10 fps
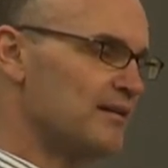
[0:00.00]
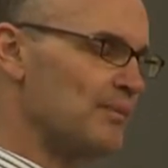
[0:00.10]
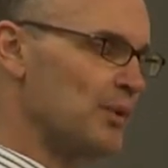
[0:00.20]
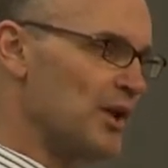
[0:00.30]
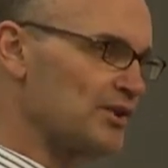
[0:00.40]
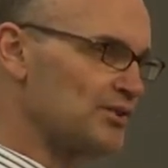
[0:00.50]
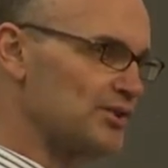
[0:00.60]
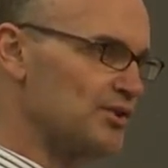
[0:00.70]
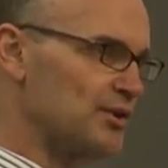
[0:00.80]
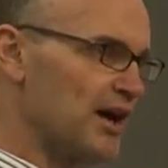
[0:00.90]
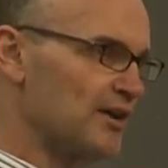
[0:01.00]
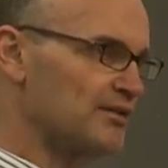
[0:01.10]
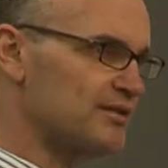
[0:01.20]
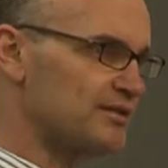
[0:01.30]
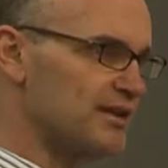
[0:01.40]
the Western
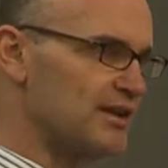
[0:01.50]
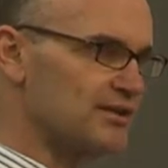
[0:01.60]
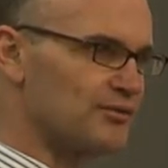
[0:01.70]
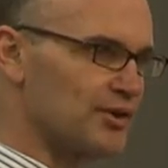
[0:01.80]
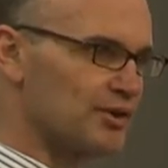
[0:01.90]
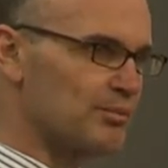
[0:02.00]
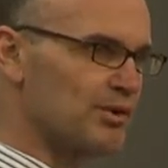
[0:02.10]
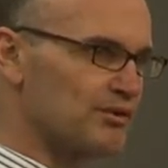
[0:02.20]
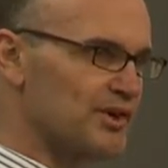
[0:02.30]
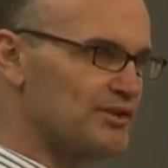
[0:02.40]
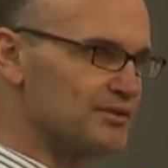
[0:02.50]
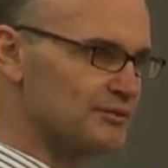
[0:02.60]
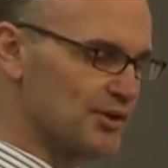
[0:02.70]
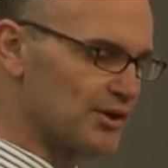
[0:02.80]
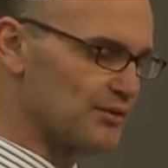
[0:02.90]
U.S., it's a vulnerable region
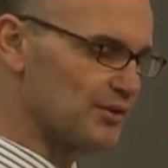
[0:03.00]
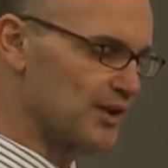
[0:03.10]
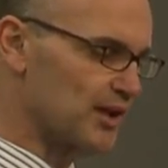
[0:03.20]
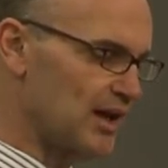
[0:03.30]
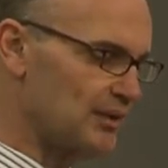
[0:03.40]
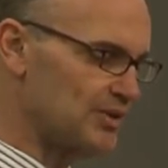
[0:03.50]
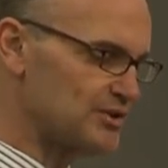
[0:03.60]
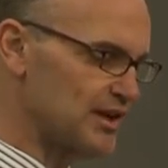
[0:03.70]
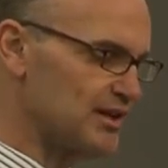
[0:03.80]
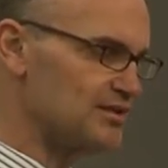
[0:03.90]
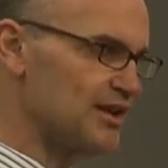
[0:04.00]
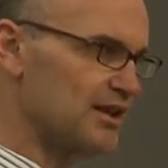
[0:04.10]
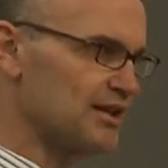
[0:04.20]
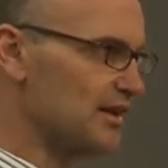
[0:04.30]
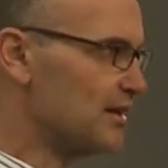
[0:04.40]
for climate change, and I
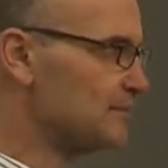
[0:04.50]
think